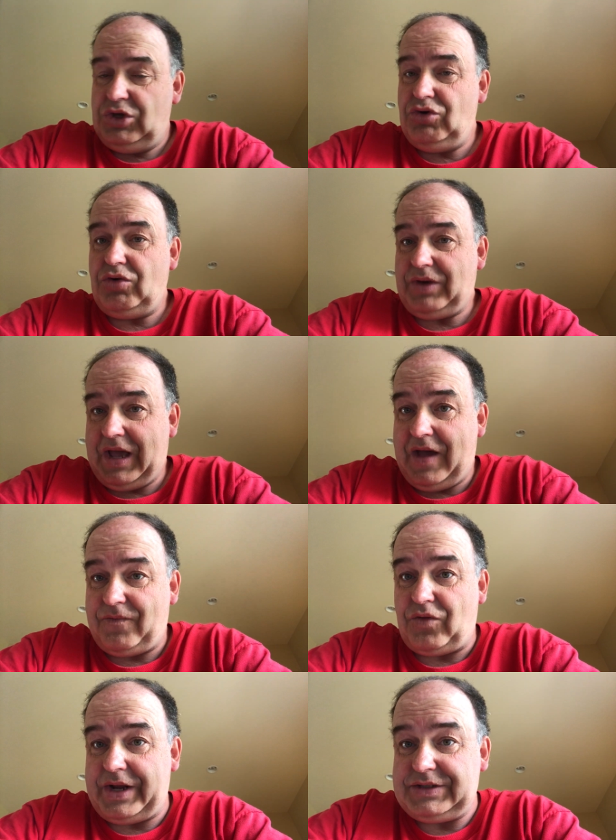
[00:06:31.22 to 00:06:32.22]
You don't
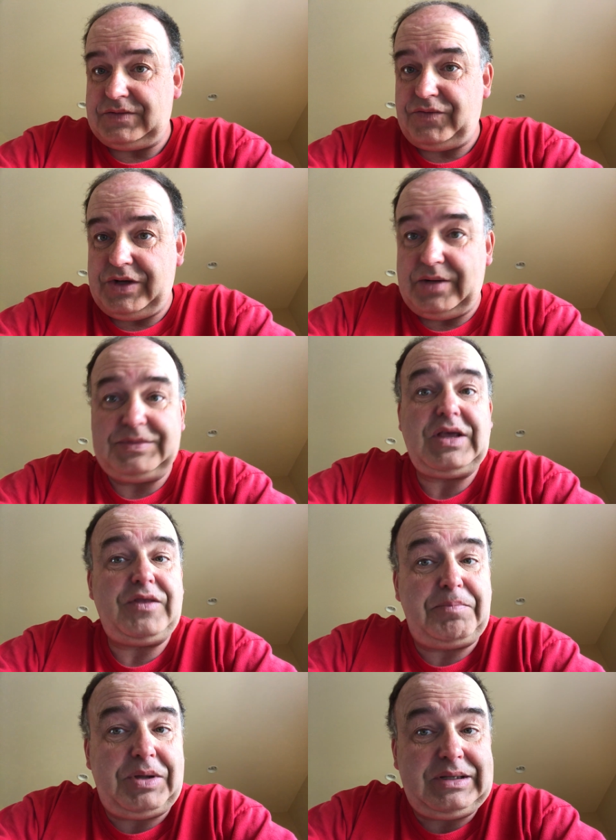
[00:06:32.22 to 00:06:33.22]
have rights and freedoms.
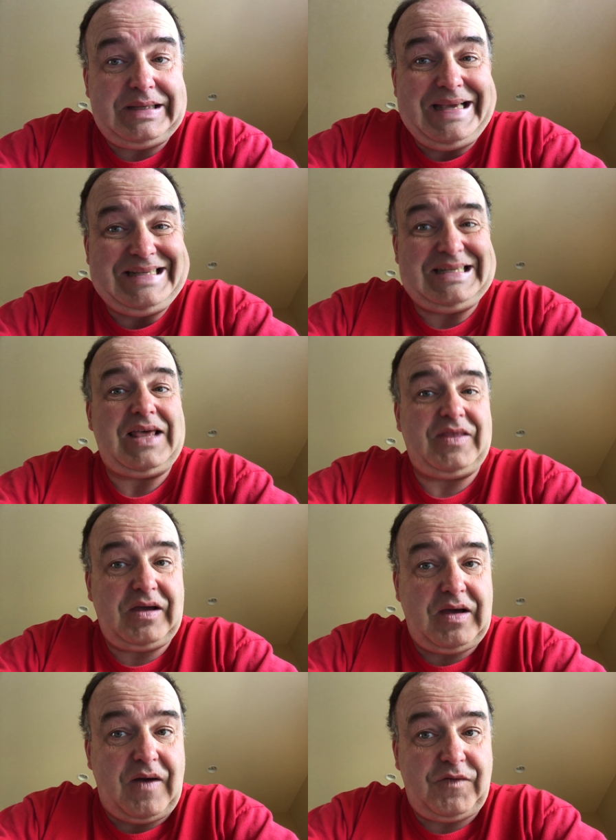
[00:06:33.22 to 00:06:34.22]
The police, the
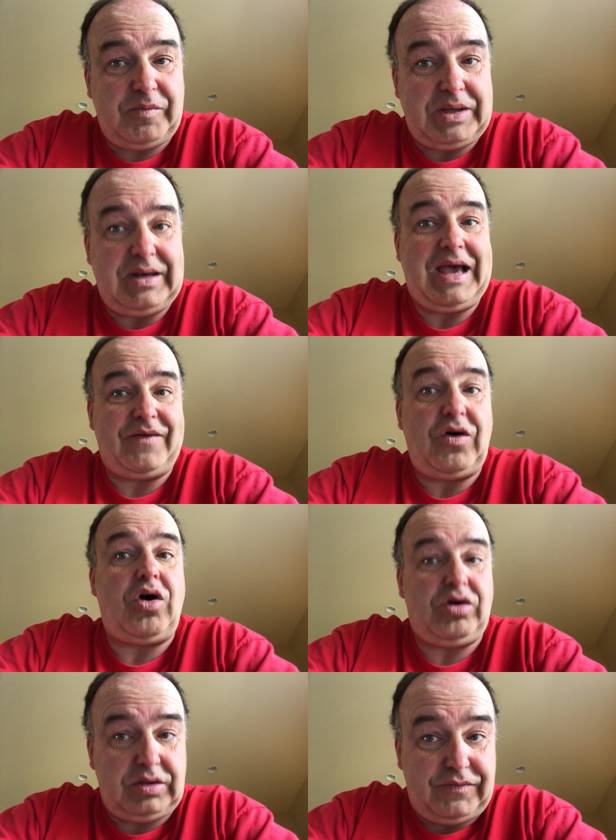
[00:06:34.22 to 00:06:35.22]
government have
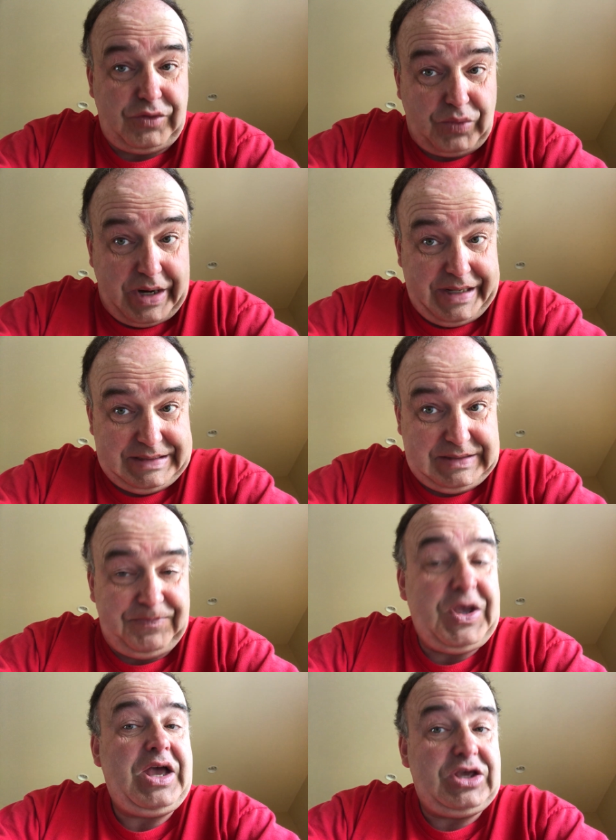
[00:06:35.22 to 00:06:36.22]
all of the rights.
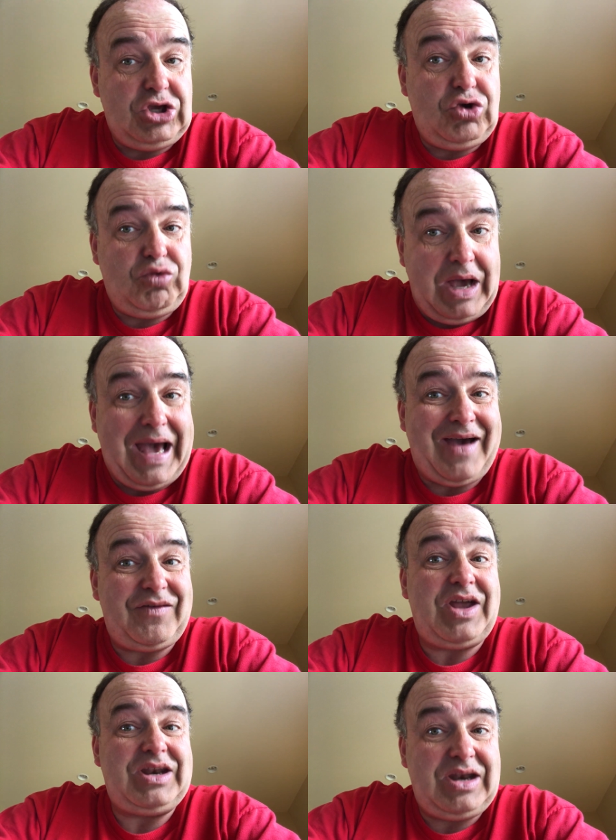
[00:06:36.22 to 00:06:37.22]
You
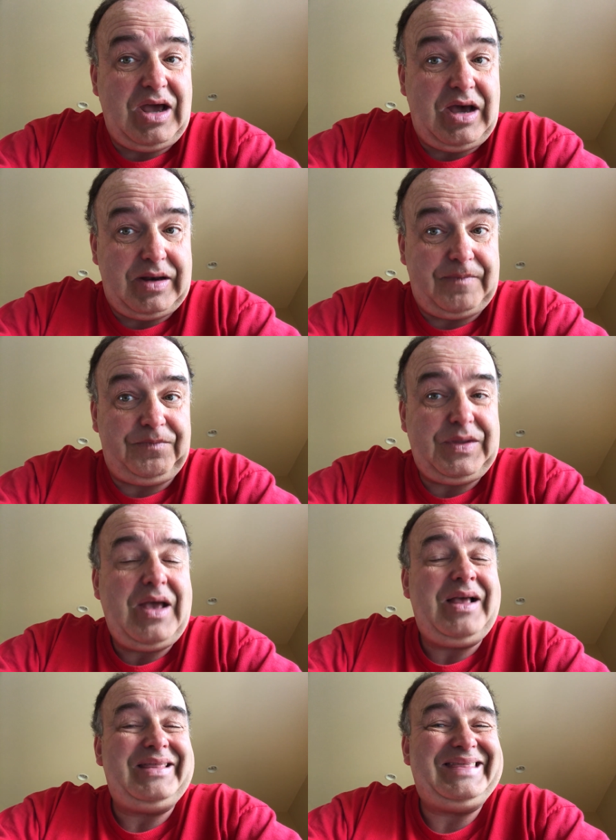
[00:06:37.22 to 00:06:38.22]
have none.
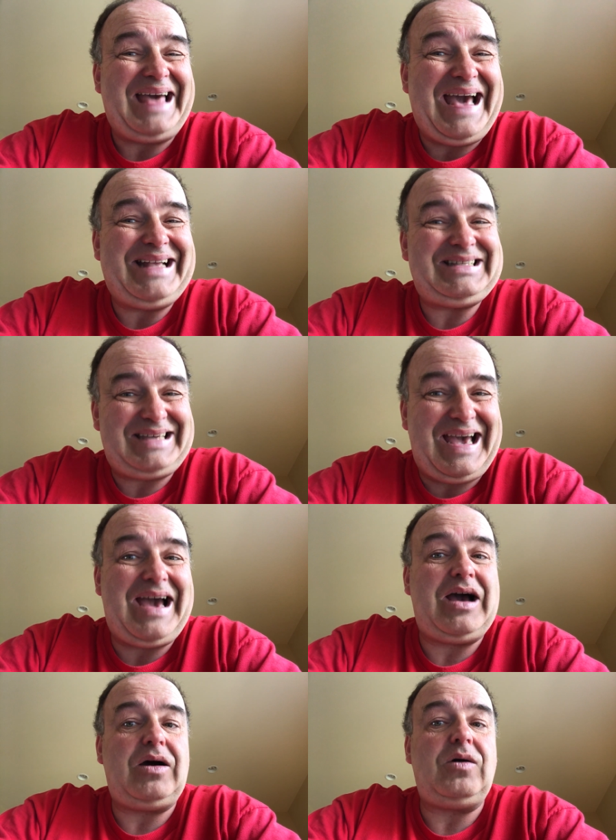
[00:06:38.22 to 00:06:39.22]
That's
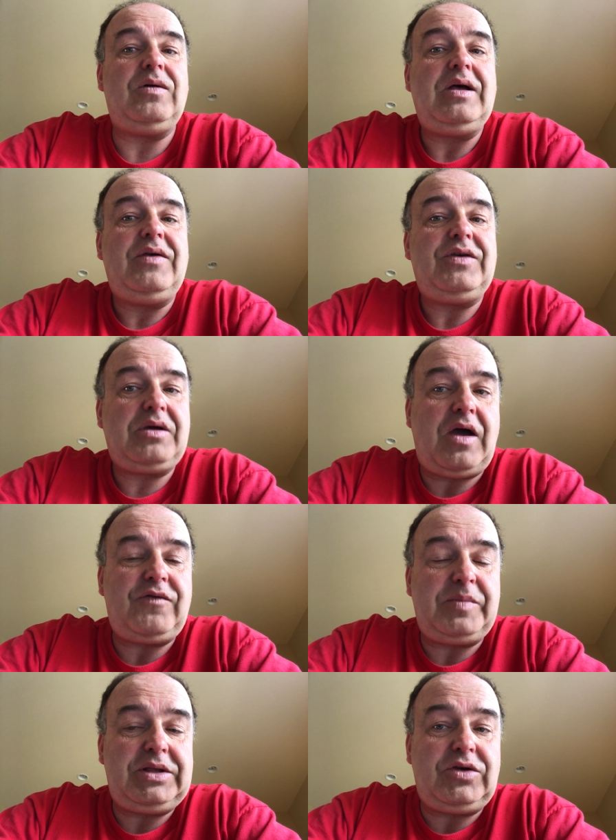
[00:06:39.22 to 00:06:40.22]
how the
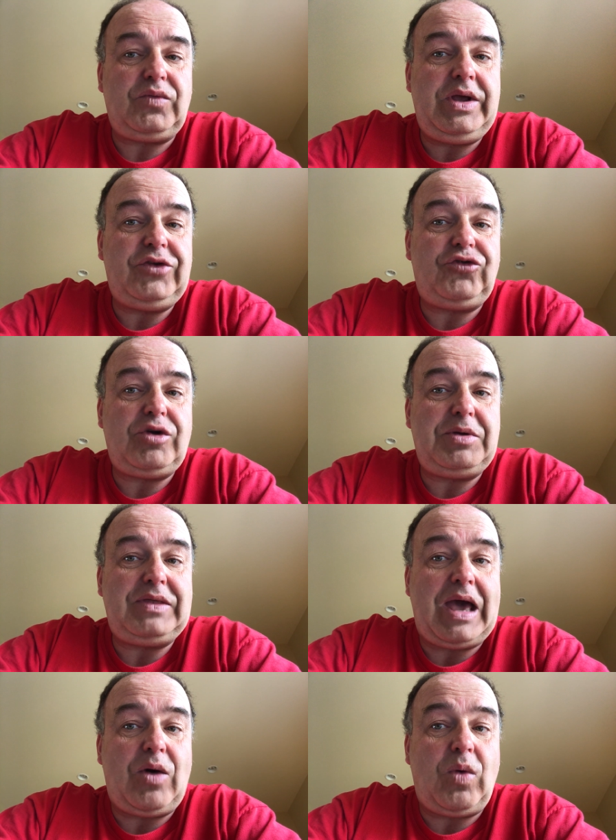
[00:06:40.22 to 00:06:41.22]
government can redistribute
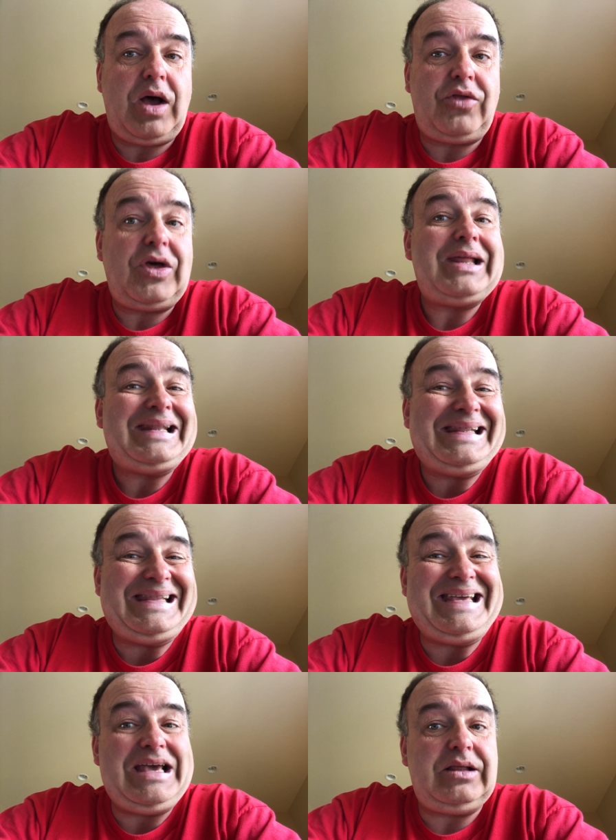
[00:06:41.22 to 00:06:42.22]
that wealth
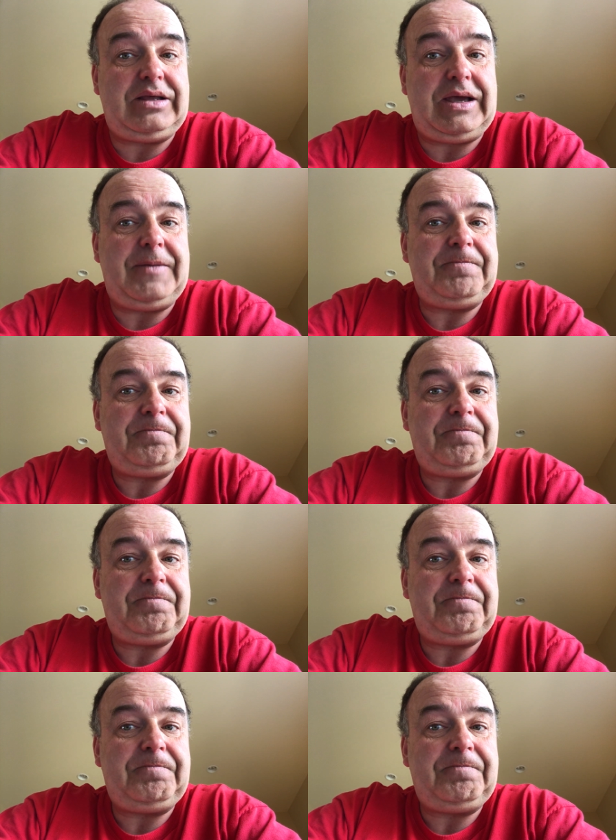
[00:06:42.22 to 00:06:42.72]
legally.